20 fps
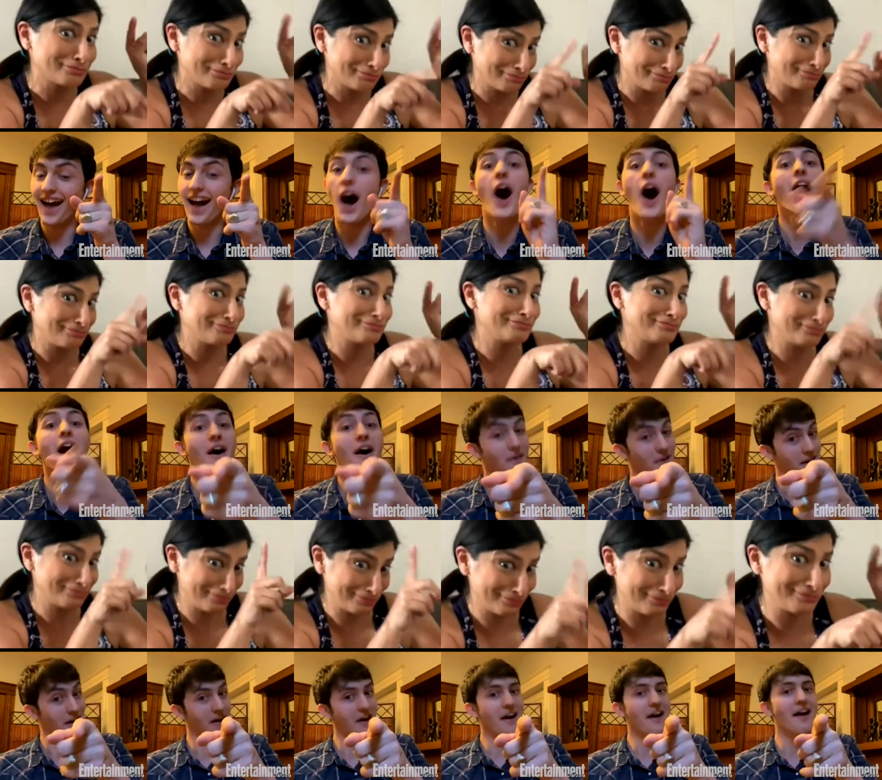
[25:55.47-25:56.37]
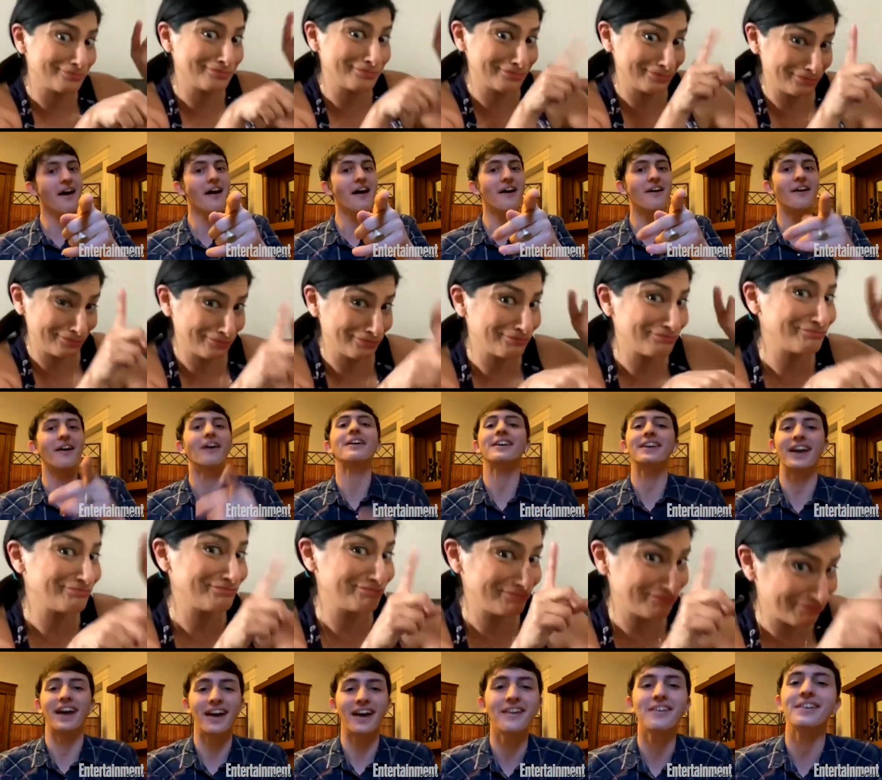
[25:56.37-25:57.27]

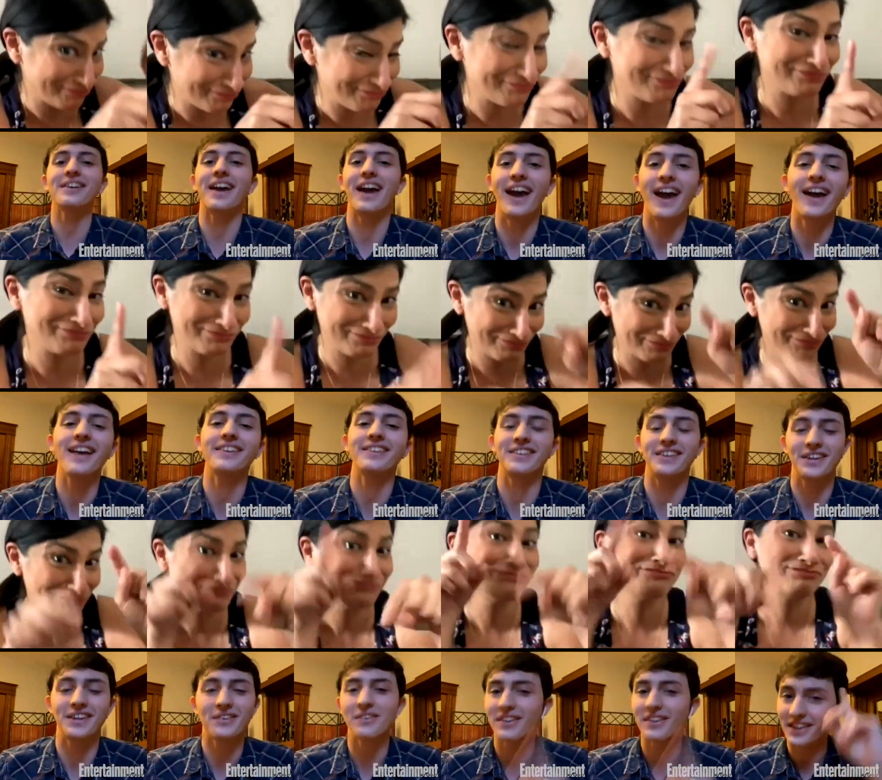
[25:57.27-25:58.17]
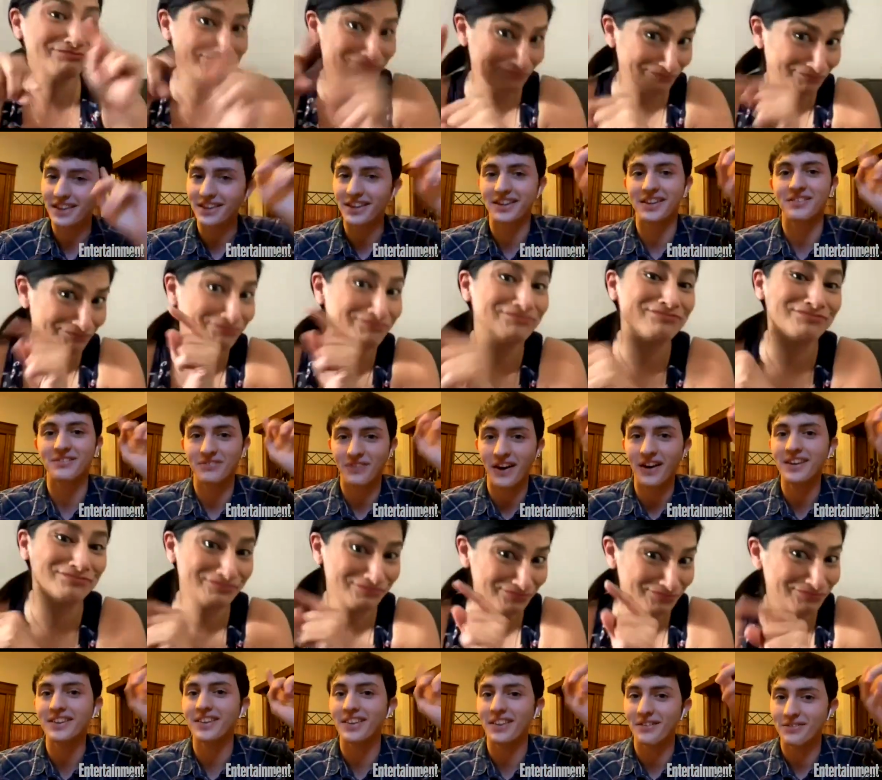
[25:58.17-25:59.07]
Speaker 1: I see you're really looking far
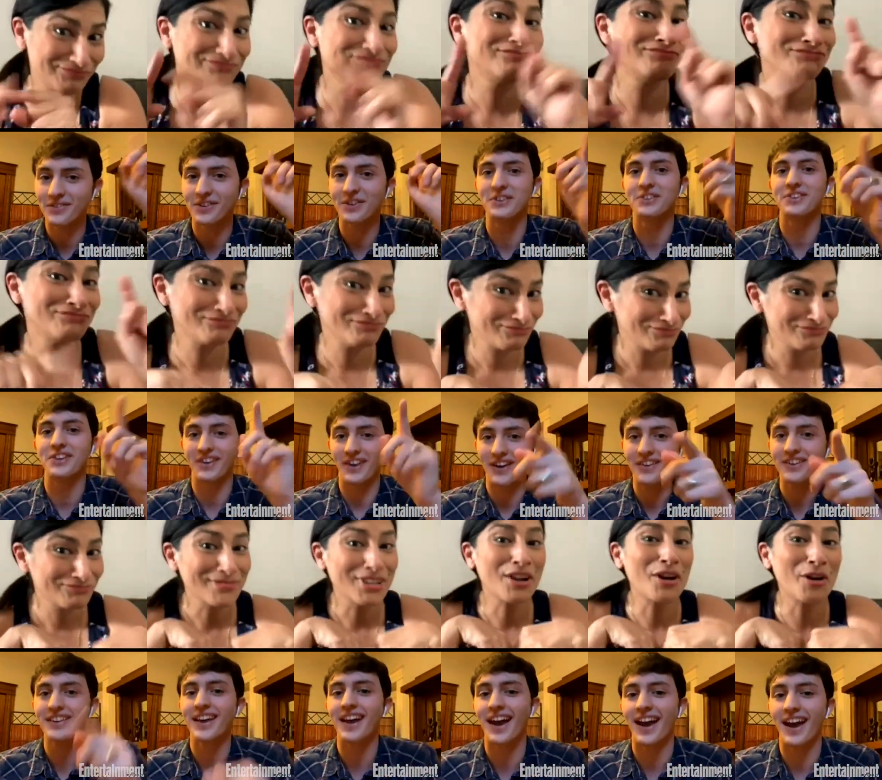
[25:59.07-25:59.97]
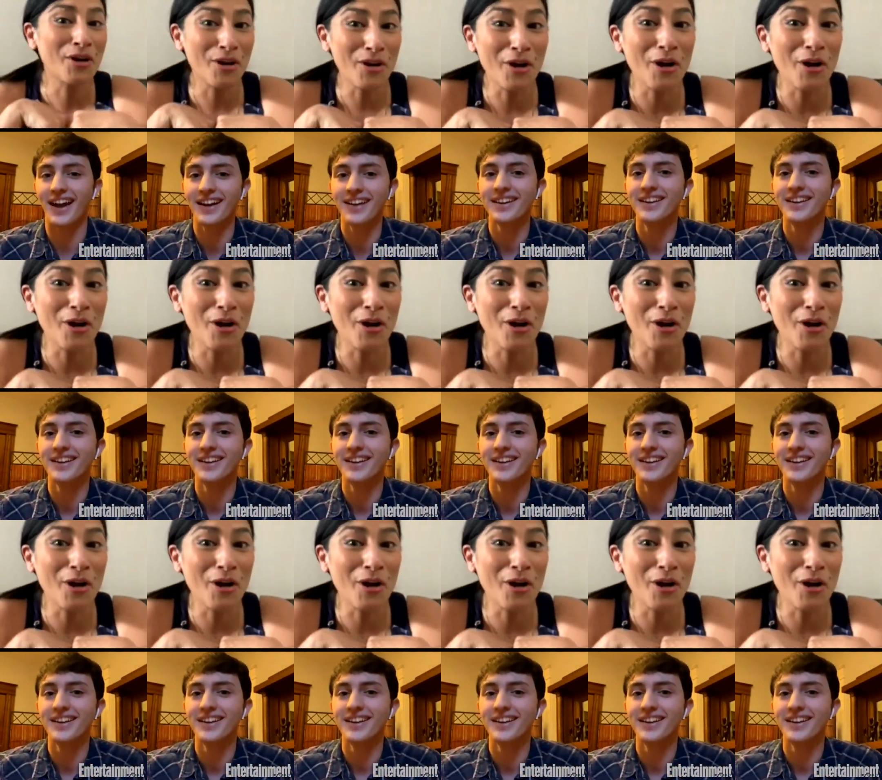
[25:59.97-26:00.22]
into the future. Okay.